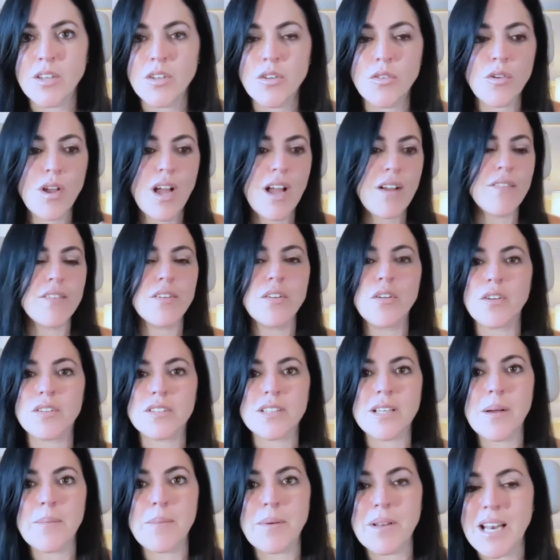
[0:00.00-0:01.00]
You haven't
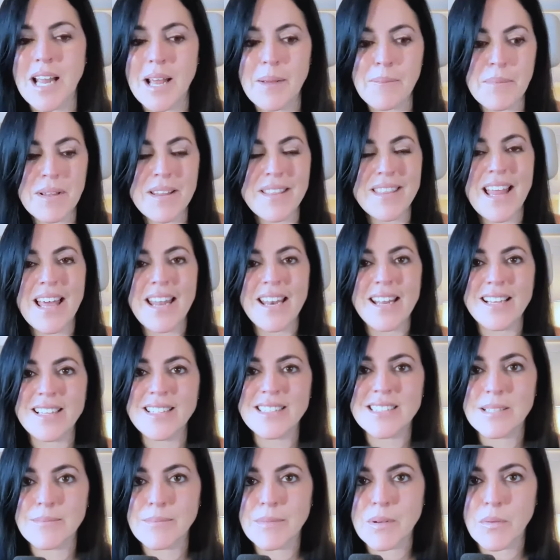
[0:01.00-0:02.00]
hooked up and been that
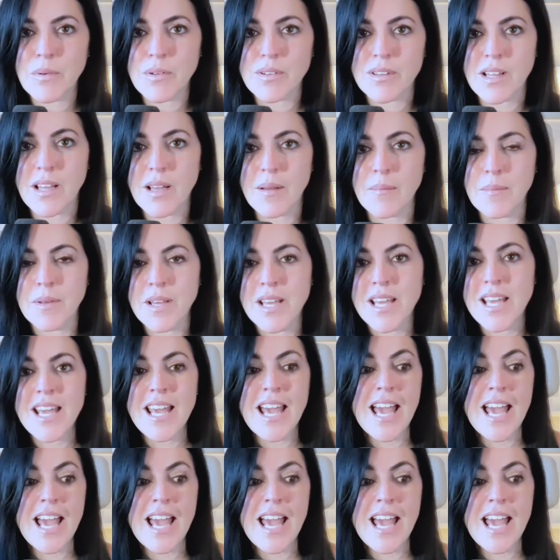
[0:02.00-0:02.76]
intimate with them,